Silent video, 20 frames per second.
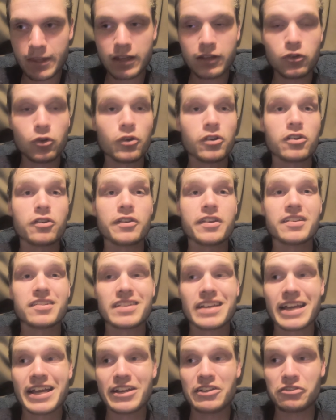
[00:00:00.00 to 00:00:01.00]
not on this
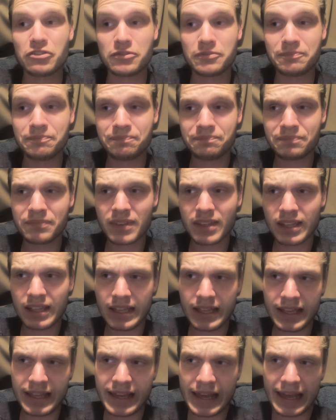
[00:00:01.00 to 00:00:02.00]
occasion.
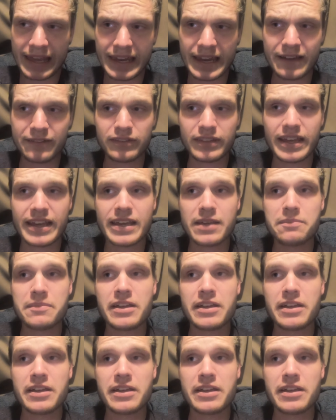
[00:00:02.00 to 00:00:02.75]
And after 8